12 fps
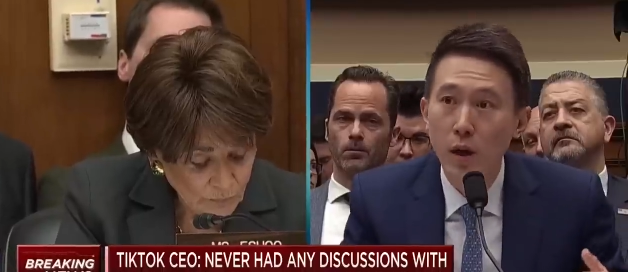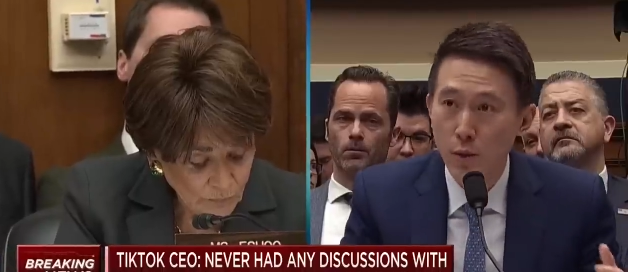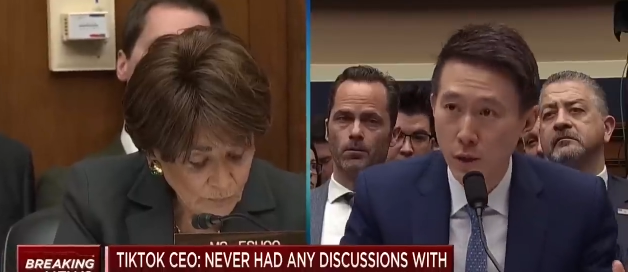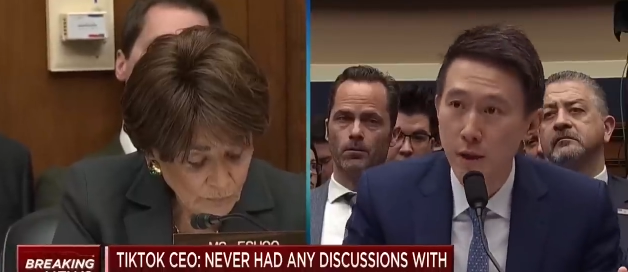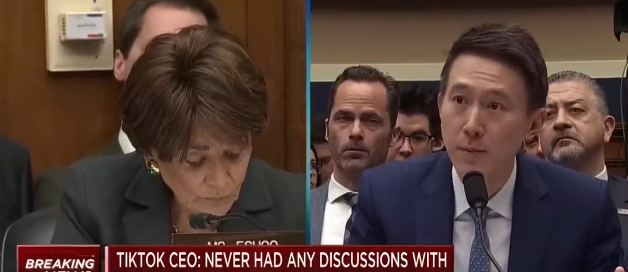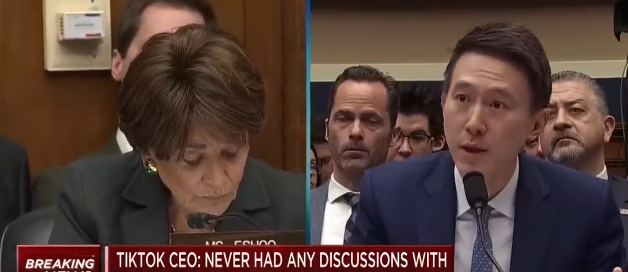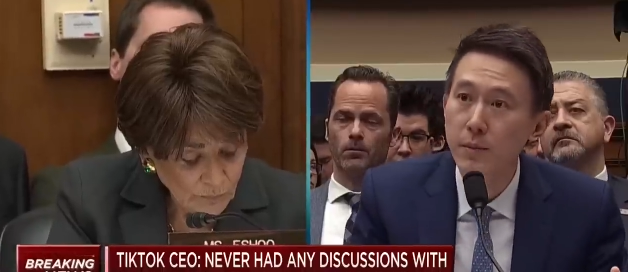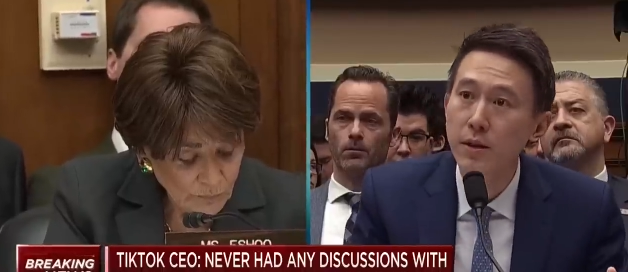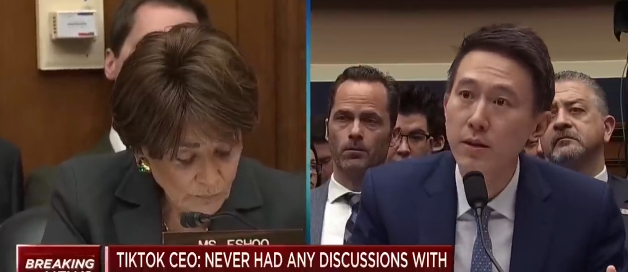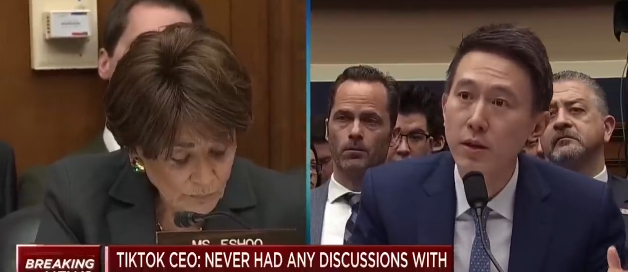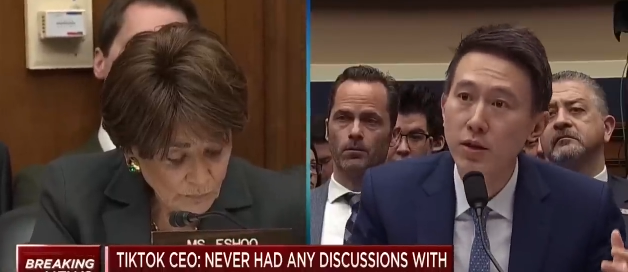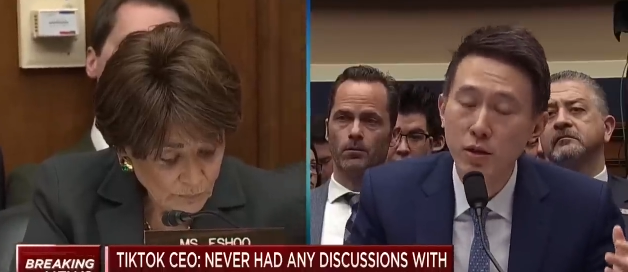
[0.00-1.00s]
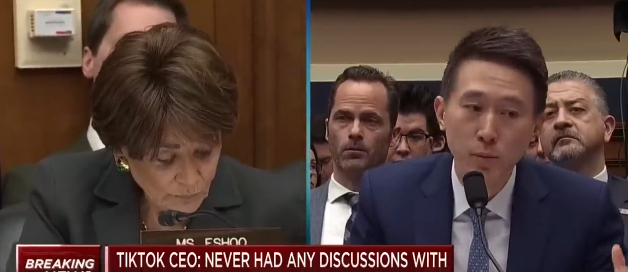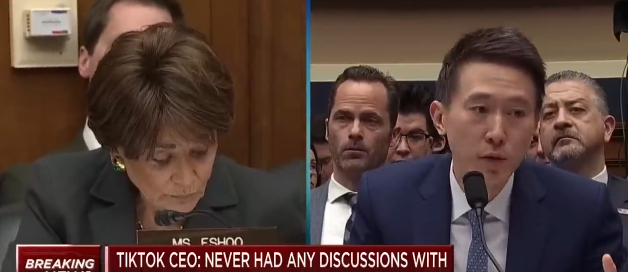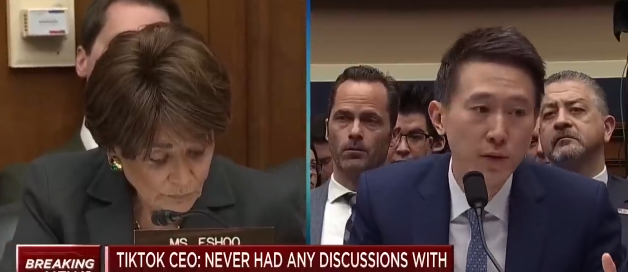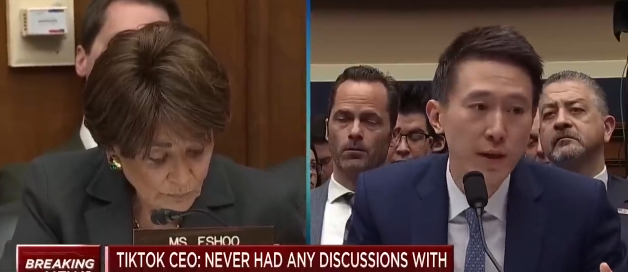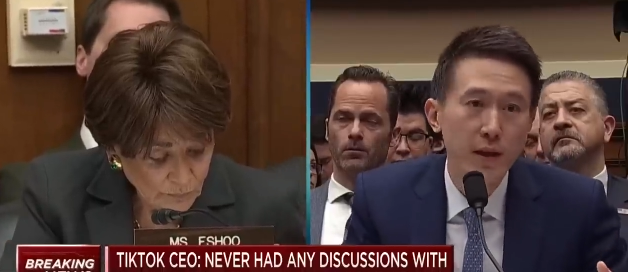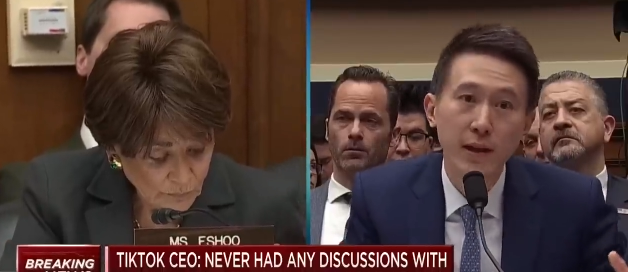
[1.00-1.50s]
Speaker 1: our commitment is to
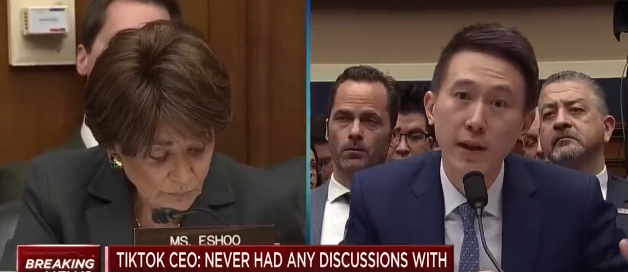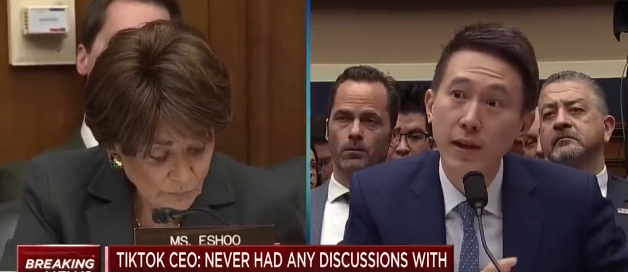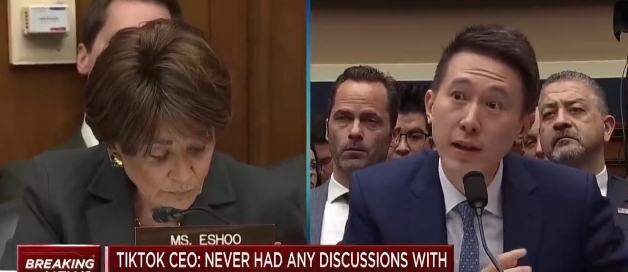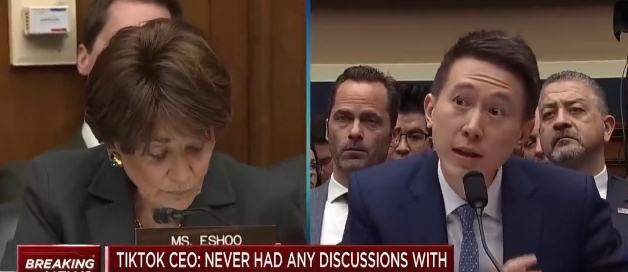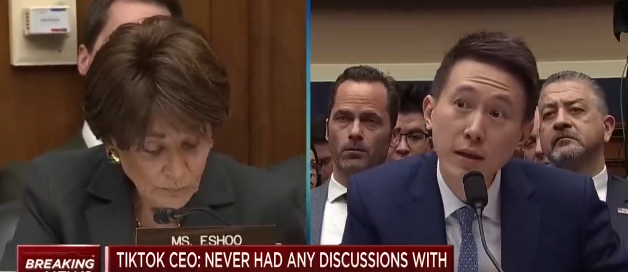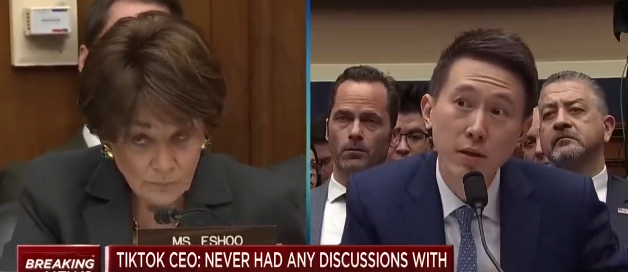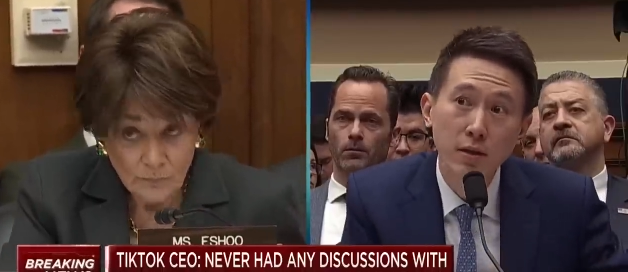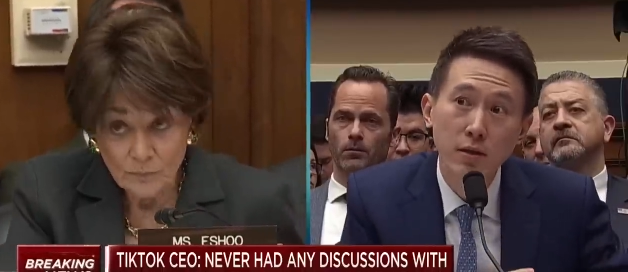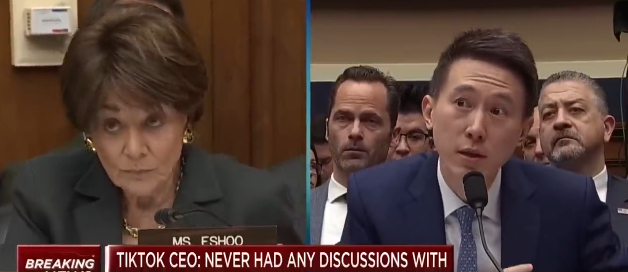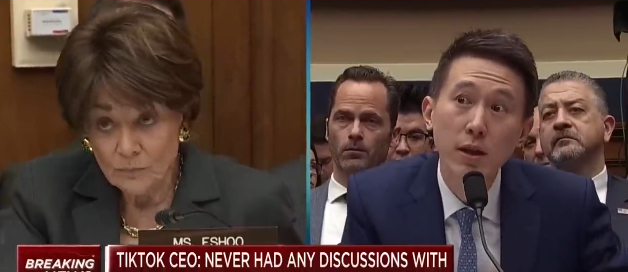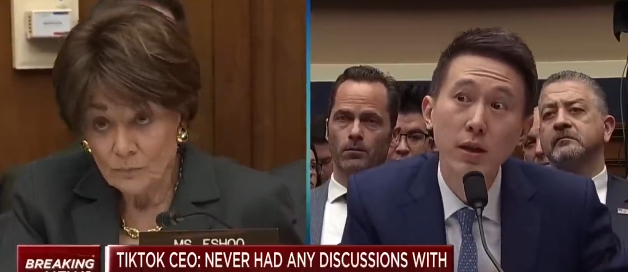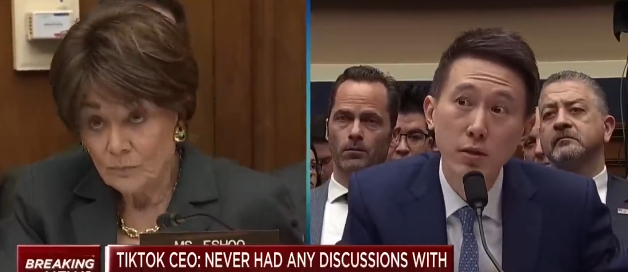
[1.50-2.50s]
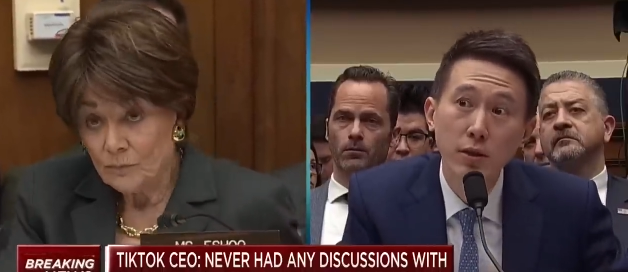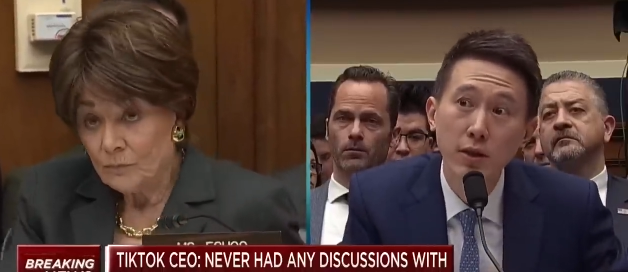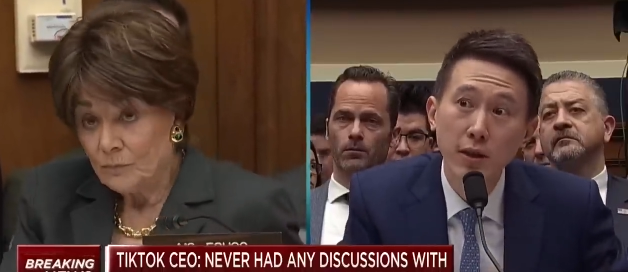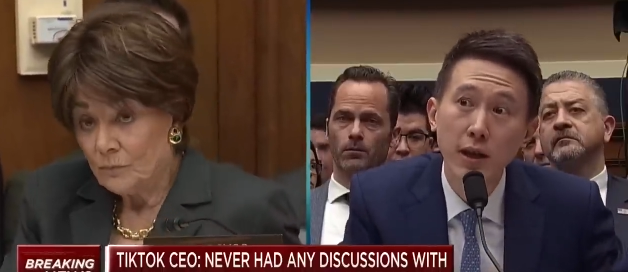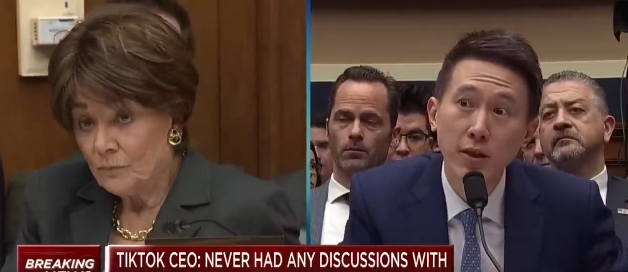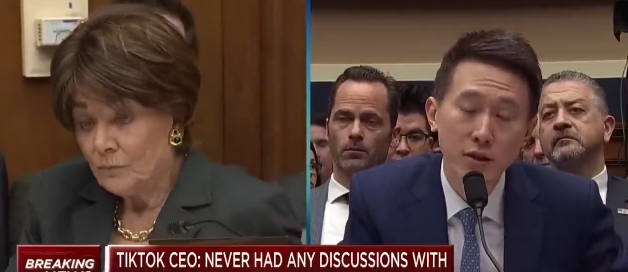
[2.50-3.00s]
move that data in into
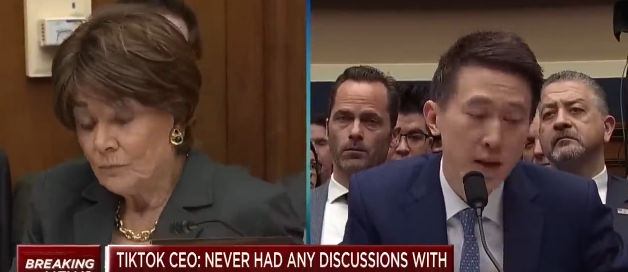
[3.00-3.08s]
the United